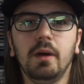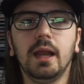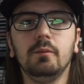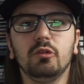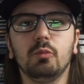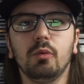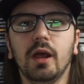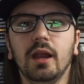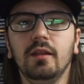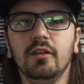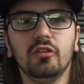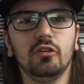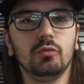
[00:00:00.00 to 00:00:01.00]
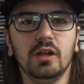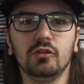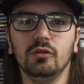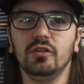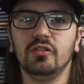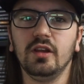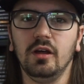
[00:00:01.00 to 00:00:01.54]
My name is Brandon. This is
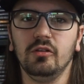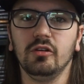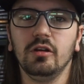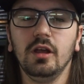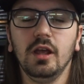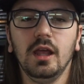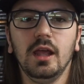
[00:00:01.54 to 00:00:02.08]
Retro Nostalgia.